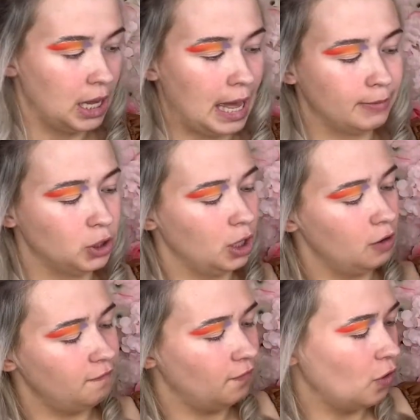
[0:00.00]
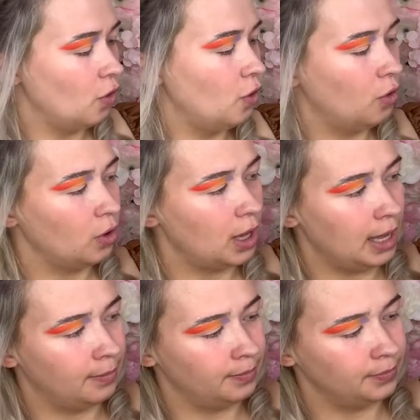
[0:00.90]
I'm going to go for
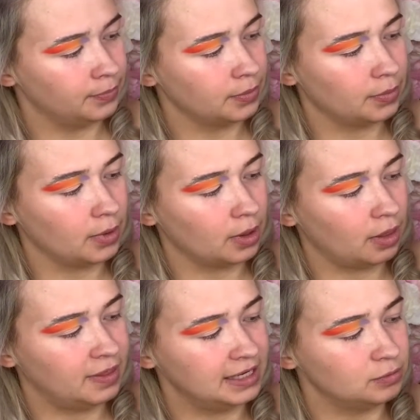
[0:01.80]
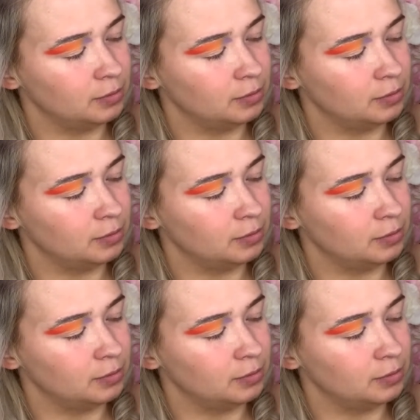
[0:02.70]
this one,